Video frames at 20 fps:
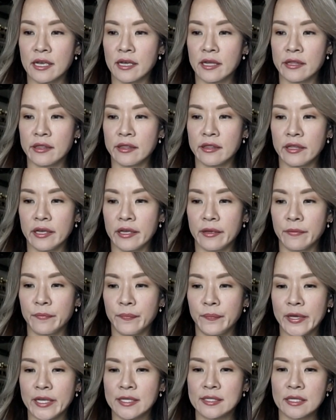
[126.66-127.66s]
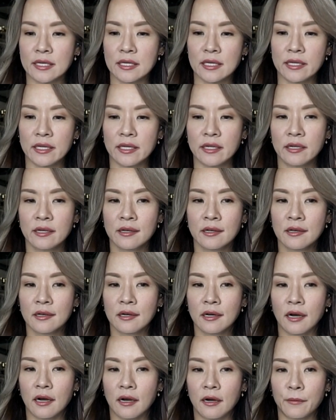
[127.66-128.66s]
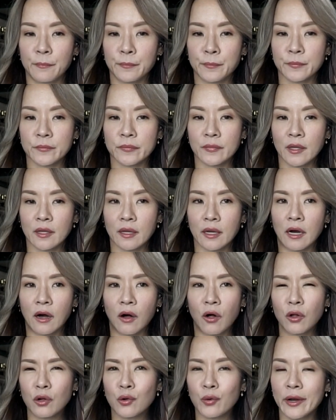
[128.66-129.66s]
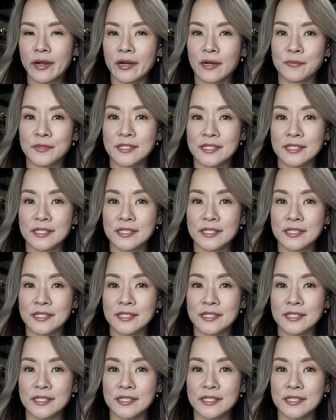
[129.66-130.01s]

and they basically are all quite